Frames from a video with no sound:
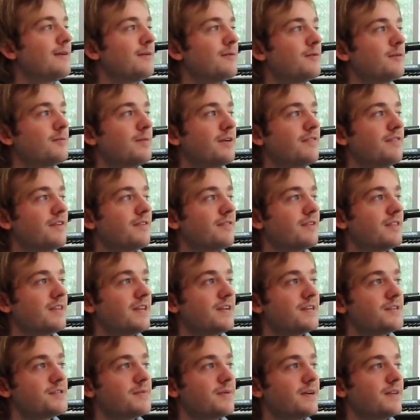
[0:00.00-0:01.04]
One of my favorite
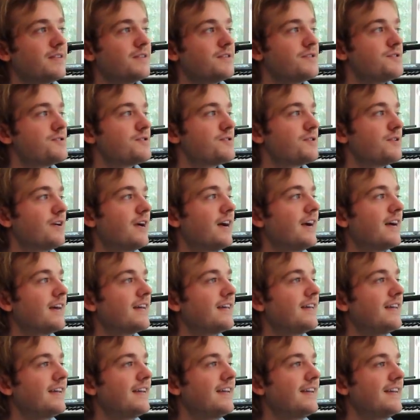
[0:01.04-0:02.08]
things about this track
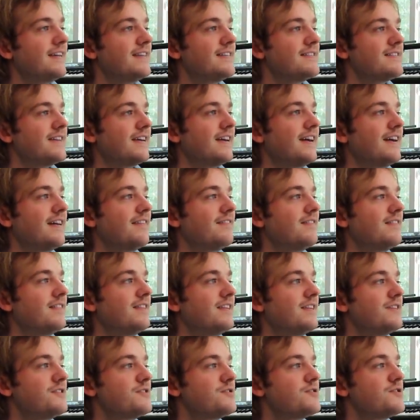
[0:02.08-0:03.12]
is I have
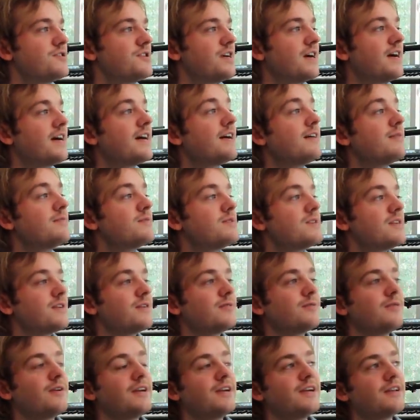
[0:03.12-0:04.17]
these chimes that are
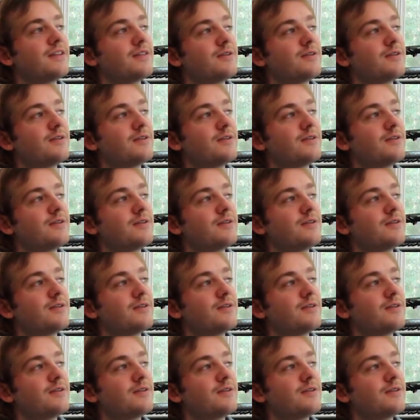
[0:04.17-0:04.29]
running